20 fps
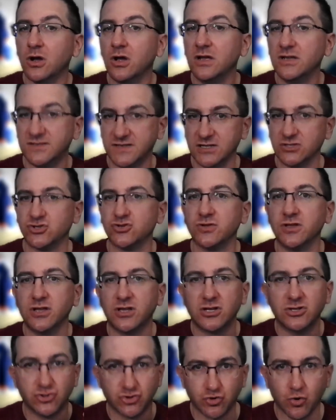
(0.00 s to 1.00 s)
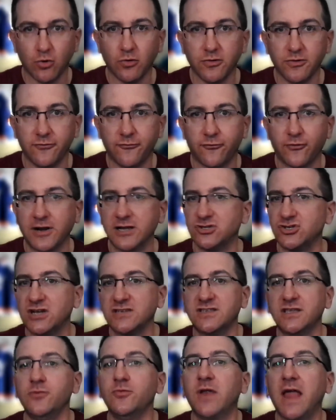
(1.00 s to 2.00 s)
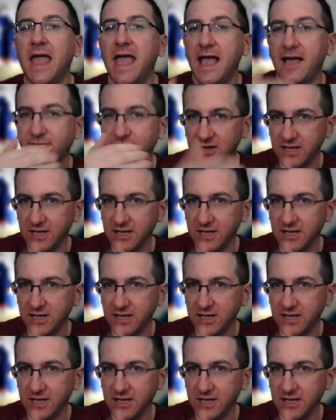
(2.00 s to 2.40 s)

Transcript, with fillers: essentially control of the franchise. He would have